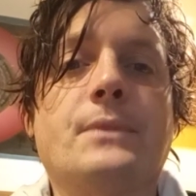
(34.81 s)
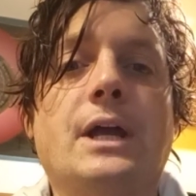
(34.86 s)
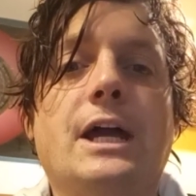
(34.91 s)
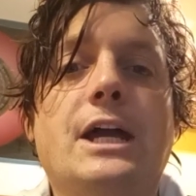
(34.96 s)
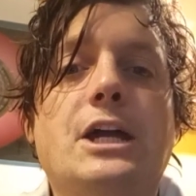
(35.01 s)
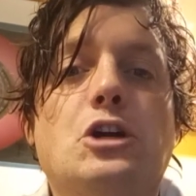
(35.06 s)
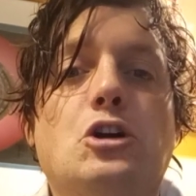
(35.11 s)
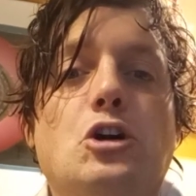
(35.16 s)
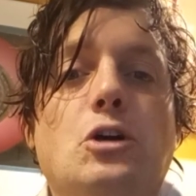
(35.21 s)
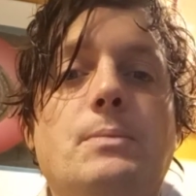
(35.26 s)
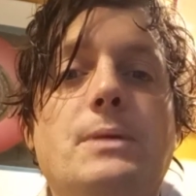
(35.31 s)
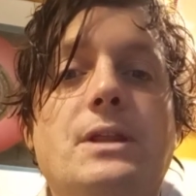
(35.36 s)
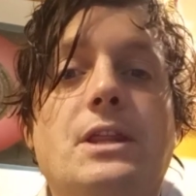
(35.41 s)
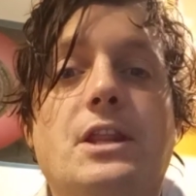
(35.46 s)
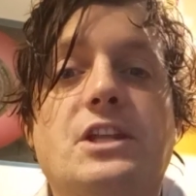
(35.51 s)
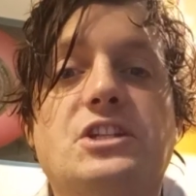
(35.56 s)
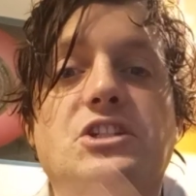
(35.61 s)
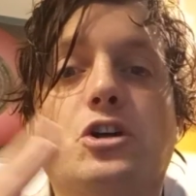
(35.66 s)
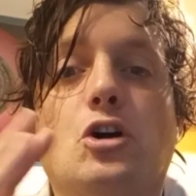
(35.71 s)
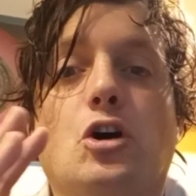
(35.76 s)
it could be that
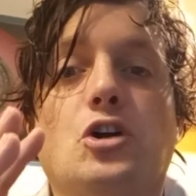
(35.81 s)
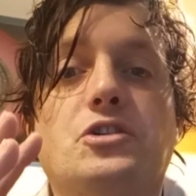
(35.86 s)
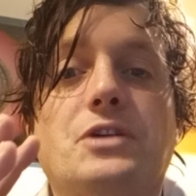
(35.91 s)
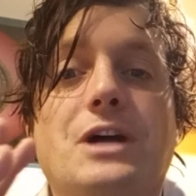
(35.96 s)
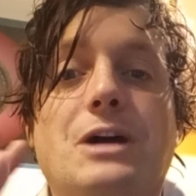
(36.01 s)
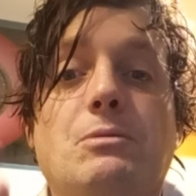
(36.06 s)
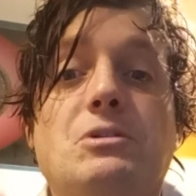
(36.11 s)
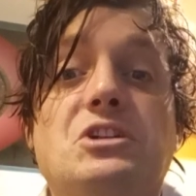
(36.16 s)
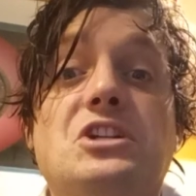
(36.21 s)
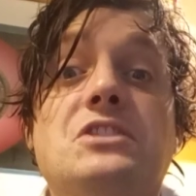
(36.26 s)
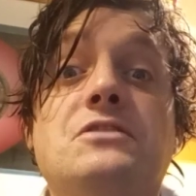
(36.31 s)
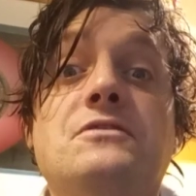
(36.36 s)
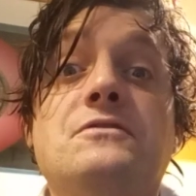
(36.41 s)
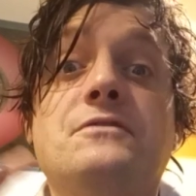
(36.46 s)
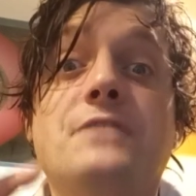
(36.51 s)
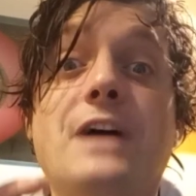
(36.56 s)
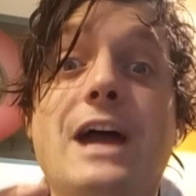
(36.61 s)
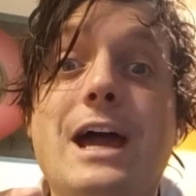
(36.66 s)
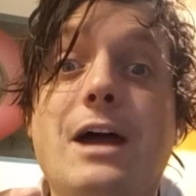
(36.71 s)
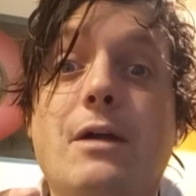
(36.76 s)
there's a contract which is
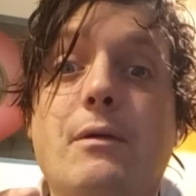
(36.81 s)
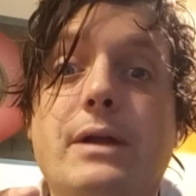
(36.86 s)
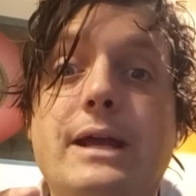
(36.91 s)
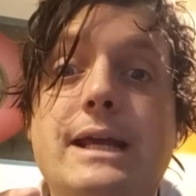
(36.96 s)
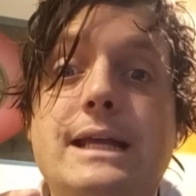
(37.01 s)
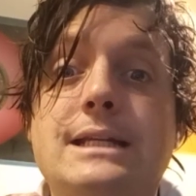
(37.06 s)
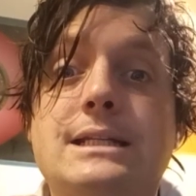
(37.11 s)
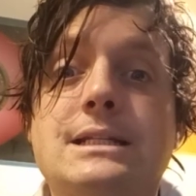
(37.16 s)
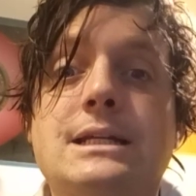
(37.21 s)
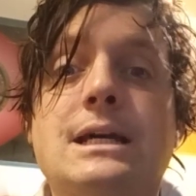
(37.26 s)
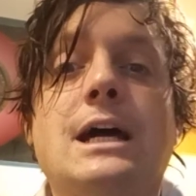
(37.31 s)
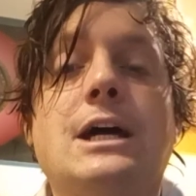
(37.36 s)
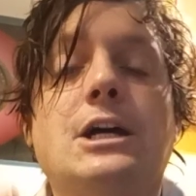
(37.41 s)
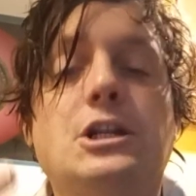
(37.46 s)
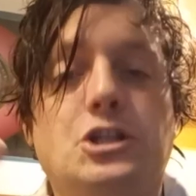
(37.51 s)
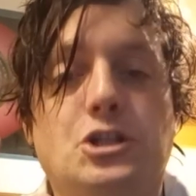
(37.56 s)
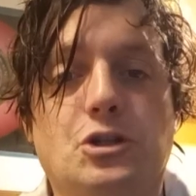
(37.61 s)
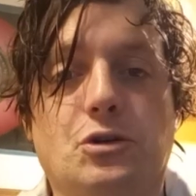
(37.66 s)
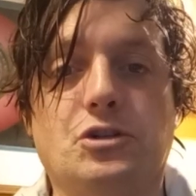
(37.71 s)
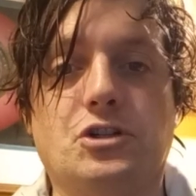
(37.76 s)
varied
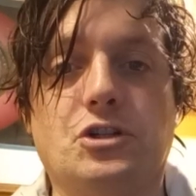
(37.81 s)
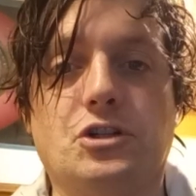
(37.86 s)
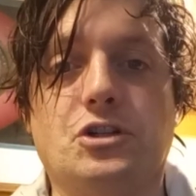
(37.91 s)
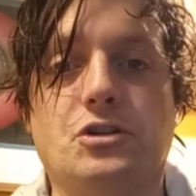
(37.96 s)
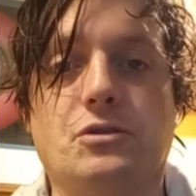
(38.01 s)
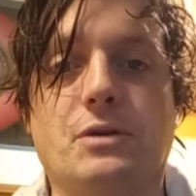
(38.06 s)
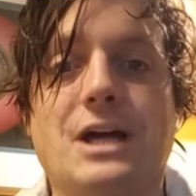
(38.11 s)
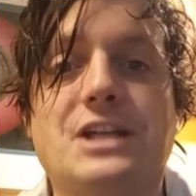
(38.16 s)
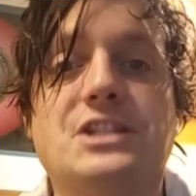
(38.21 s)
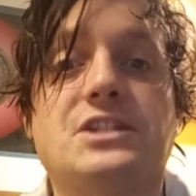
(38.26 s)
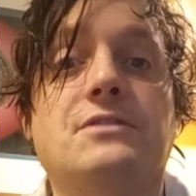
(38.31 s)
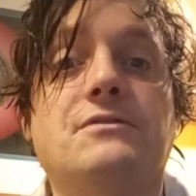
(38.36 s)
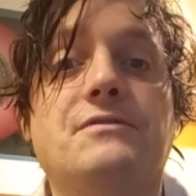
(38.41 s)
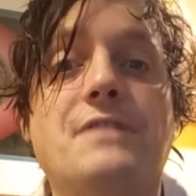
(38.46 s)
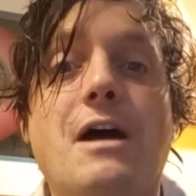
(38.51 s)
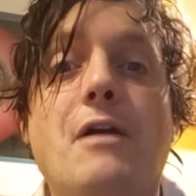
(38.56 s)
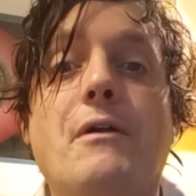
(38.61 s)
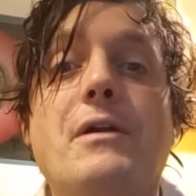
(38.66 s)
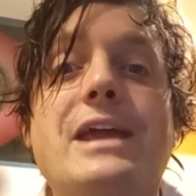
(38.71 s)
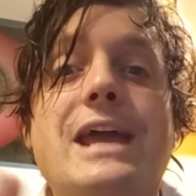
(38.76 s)
due to duress. The
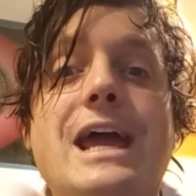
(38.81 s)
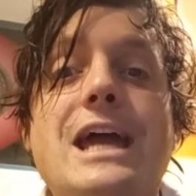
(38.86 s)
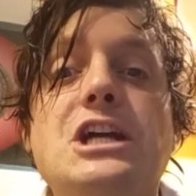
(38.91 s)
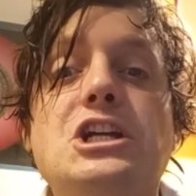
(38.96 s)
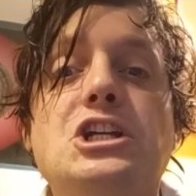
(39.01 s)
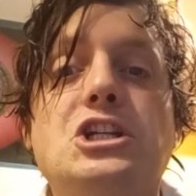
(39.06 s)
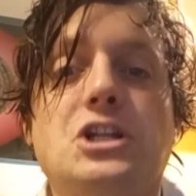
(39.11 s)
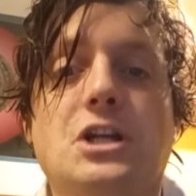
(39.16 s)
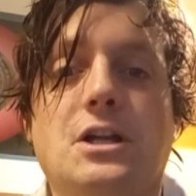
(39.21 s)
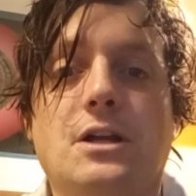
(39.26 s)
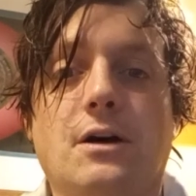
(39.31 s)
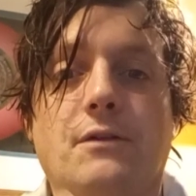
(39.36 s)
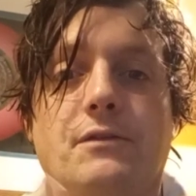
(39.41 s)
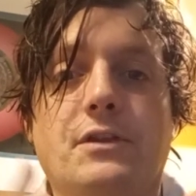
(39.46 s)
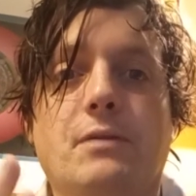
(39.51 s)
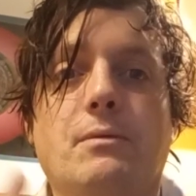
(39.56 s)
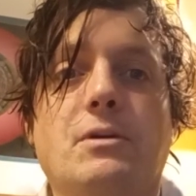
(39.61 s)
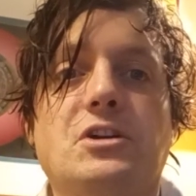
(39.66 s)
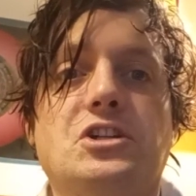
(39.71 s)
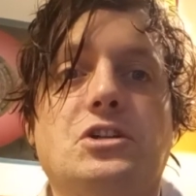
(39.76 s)
variation of
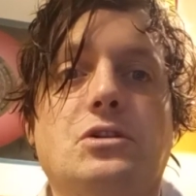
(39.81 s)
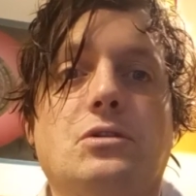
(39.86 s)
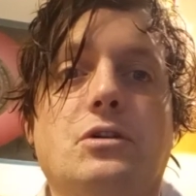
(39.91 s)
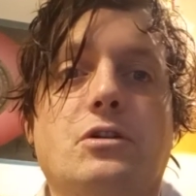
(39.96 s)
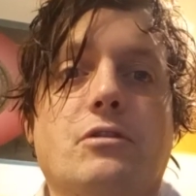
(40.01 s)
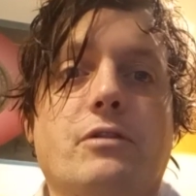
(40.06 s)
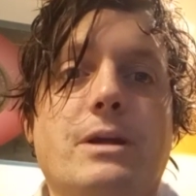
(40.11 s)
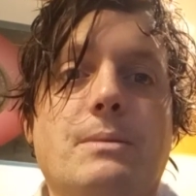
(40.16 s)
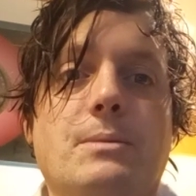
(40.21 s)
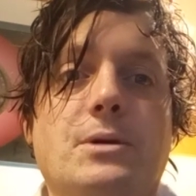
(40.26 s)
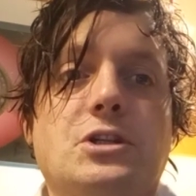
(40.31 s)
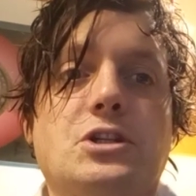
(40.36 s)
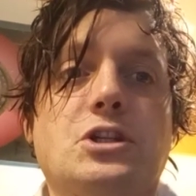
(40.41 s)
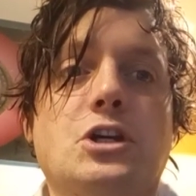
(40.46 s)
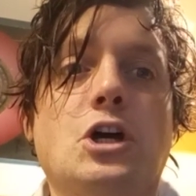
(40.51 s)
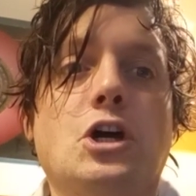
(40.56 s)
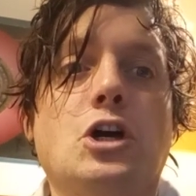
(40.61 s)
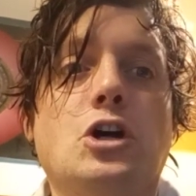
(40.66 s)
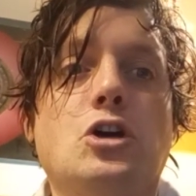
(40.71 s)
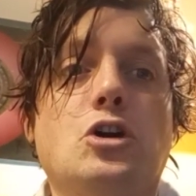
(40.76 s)
the original agreement
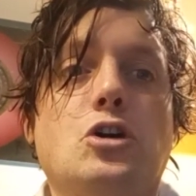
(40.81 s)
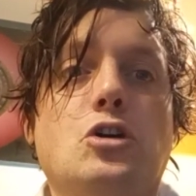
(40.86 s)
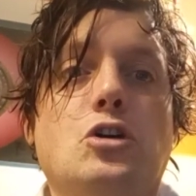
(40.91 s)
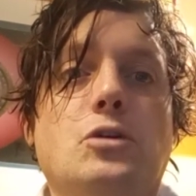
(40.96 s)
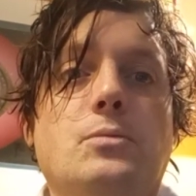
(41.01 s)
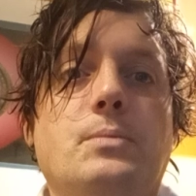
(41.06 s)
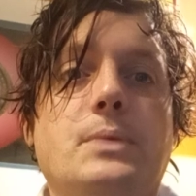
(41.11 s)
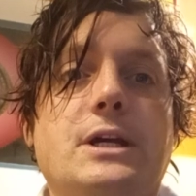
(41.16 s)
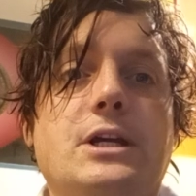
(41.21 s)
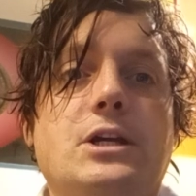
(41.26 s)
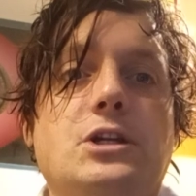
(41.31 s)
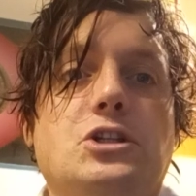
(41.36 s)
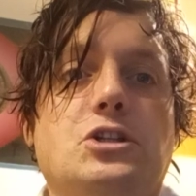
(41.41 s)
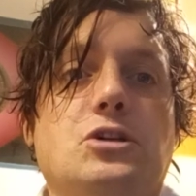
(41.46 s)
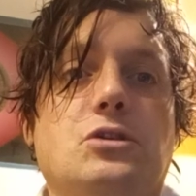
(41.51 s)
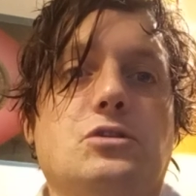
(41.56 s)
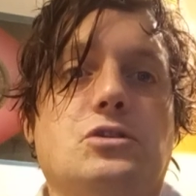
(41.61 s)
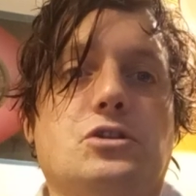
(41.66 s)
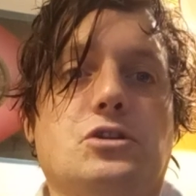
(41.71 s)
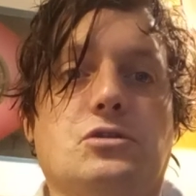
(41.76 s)
could be
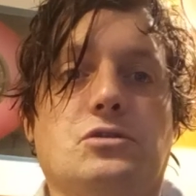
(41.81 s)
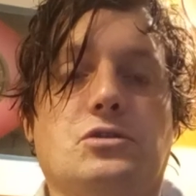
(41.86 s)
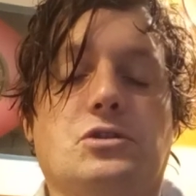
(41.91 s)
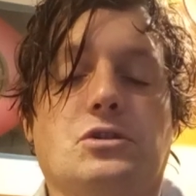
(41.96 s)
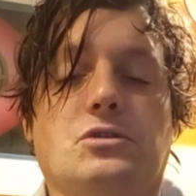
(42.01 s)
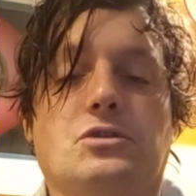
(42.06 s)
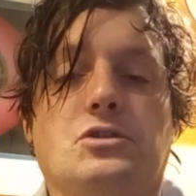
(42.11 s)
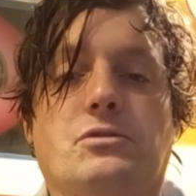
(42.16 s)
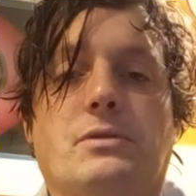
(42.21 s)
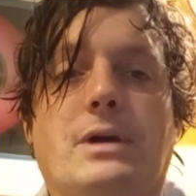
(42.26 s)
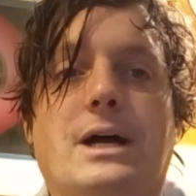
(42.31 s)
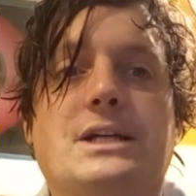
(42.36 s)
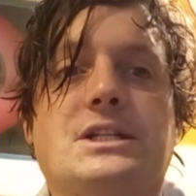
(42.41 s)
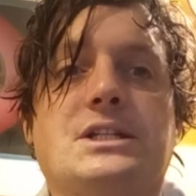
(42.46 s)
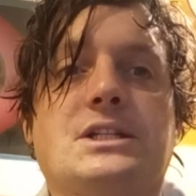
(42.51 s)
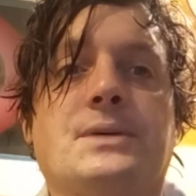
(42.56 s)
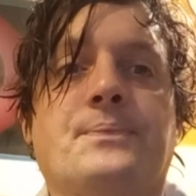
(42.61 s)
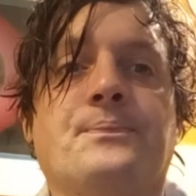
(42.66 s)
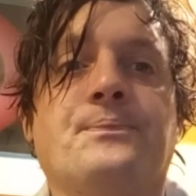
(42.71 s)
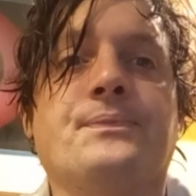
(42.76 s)
due to duress.
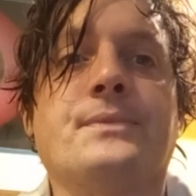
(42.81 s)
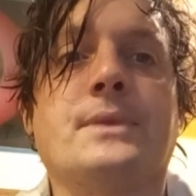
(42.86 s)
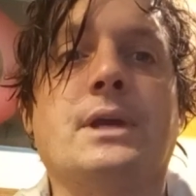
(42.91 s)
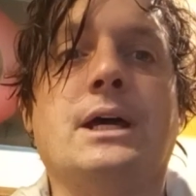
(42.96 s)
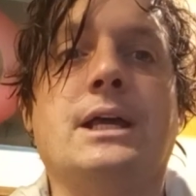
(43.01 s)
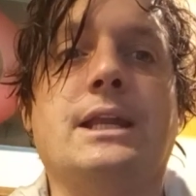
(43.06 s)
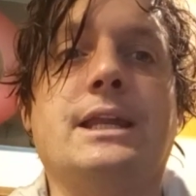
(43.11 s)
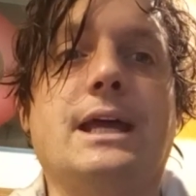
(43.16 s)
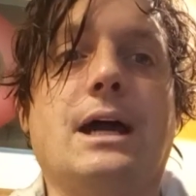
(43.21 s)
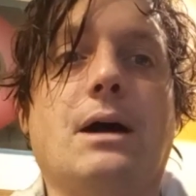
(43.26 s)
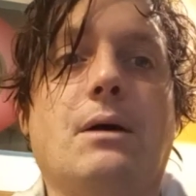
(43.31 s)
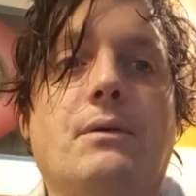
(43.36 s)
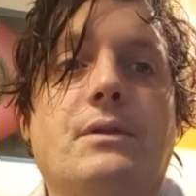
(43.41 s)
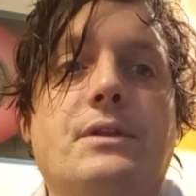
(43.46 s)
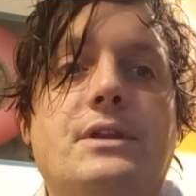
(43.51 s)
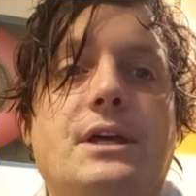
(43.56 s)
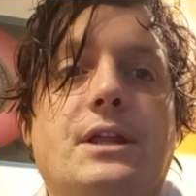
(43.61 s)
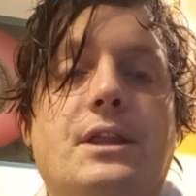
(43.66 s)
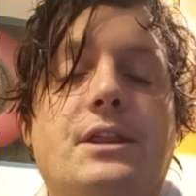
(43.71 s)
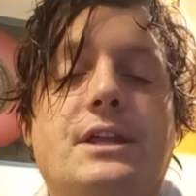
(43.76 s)
Now,
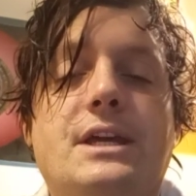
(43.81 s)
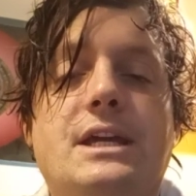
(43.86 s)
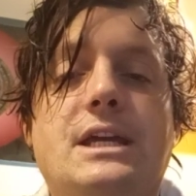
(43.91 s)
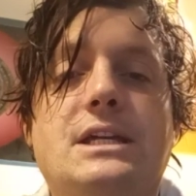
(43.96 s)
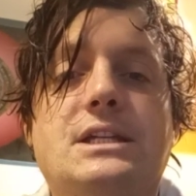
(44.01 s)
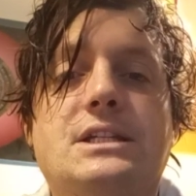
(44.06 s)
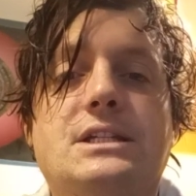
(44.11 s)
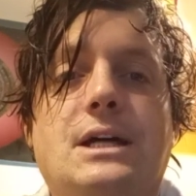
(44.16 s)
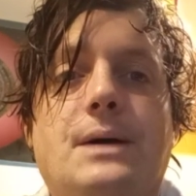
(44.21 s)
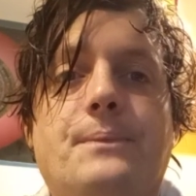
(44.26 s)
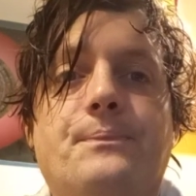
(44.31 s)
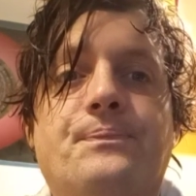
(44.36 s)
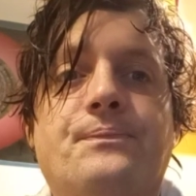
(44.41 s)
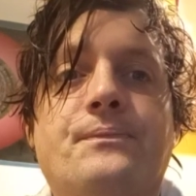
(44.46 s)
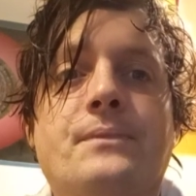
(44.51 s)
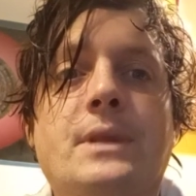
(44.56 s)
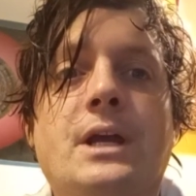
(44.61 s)
the other thing is that